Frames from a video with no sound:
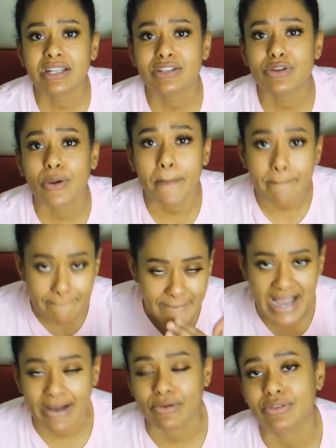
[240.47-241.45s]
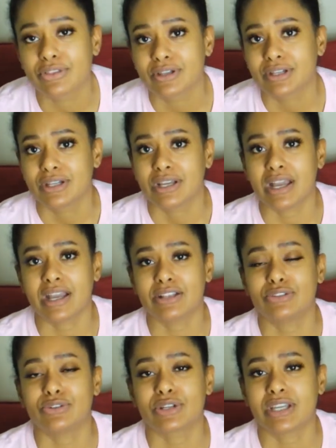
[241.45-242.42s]
it in your mouth,
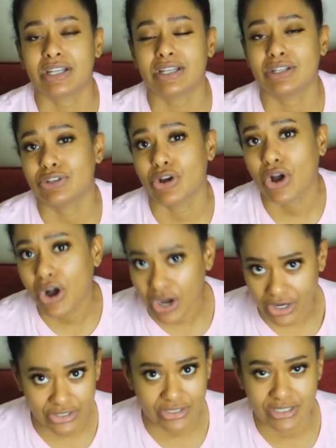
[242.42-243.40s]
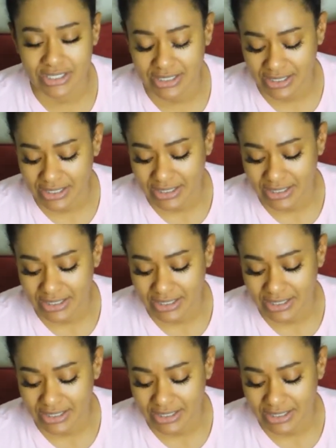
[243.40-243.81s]
and you'll get it in your heart.